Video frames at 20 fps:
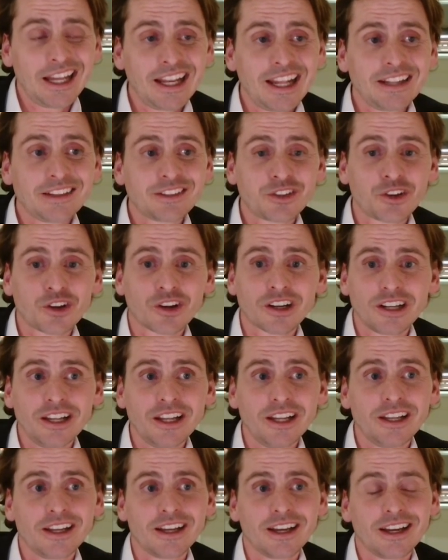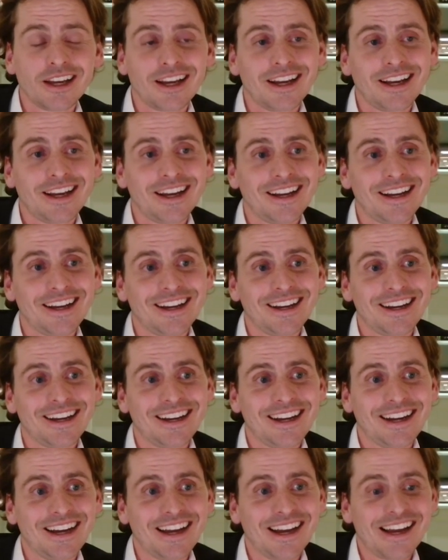And then thirdly, uh,
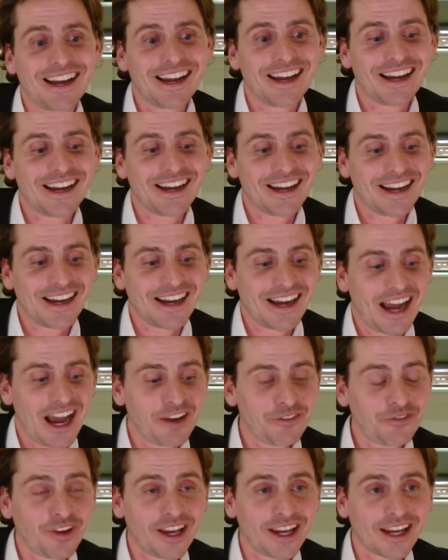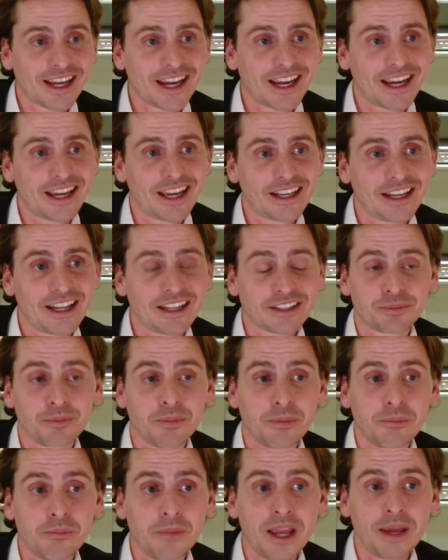uh, I think that's
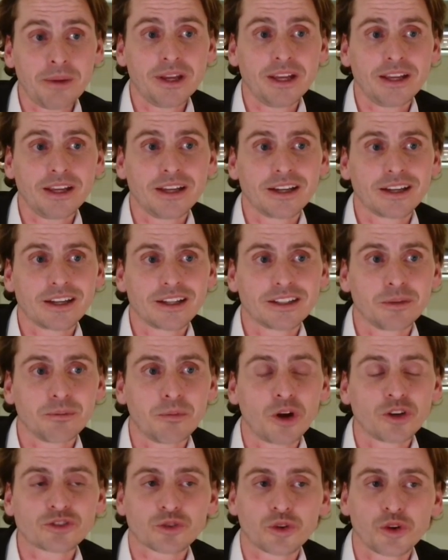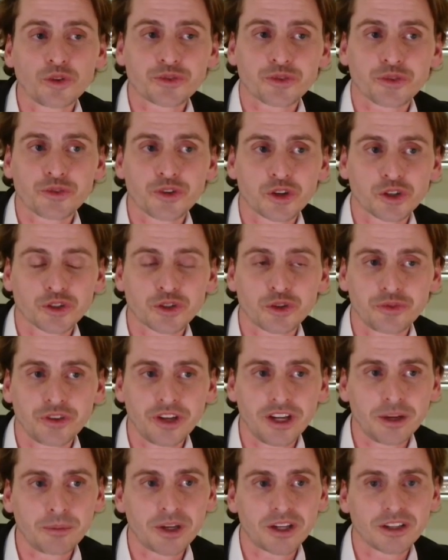maybe the most controversial
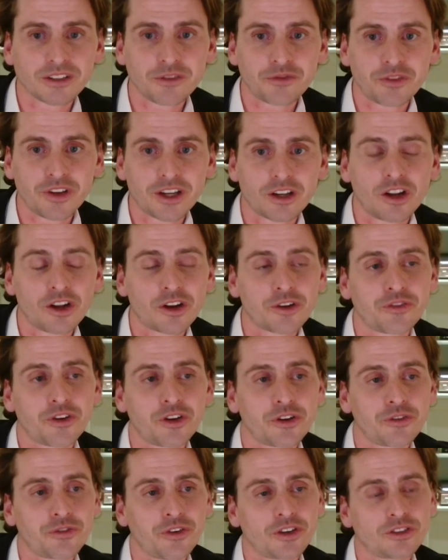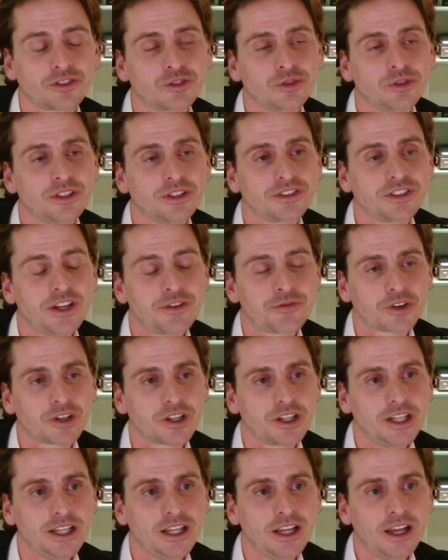thing because I think a lot of fund of funds do this
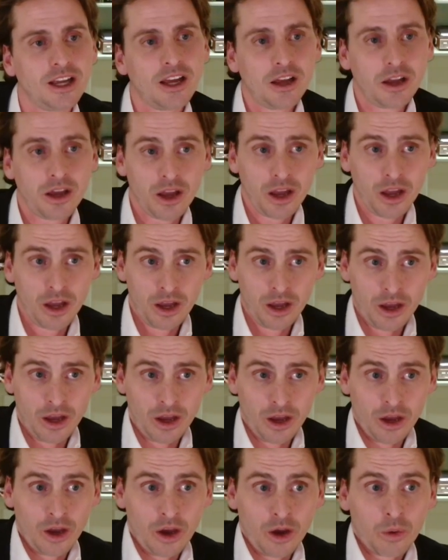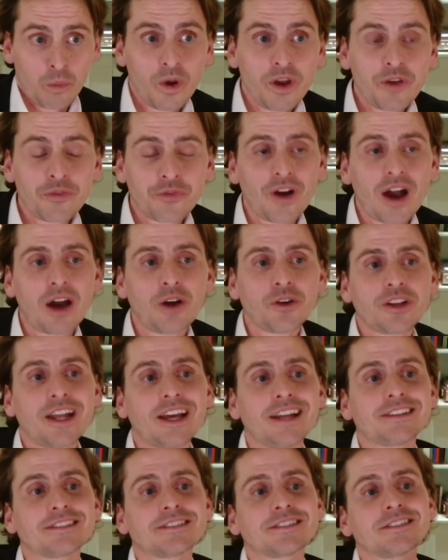differently. We found
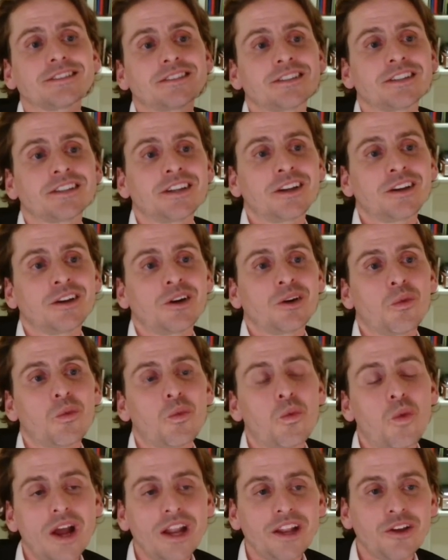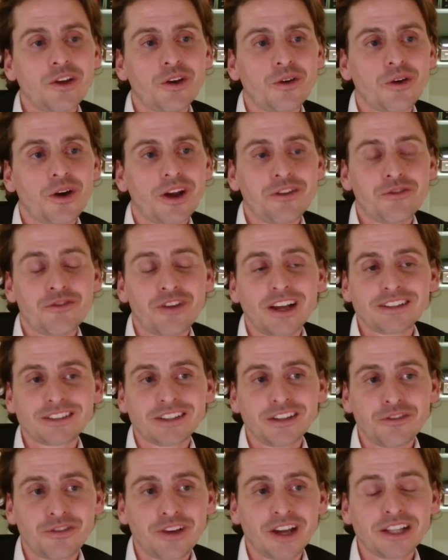that when you
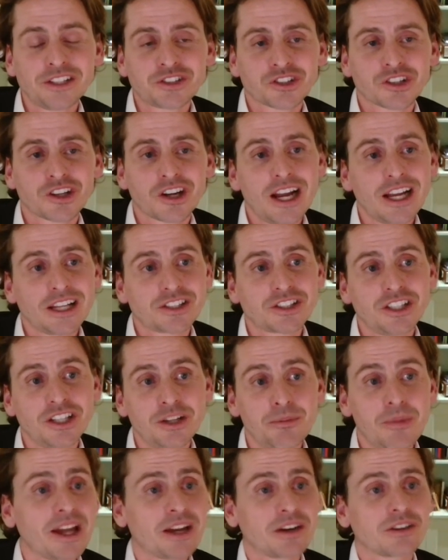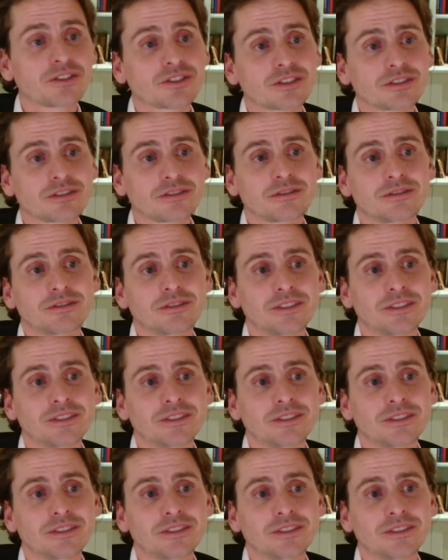invest in venture actually matters.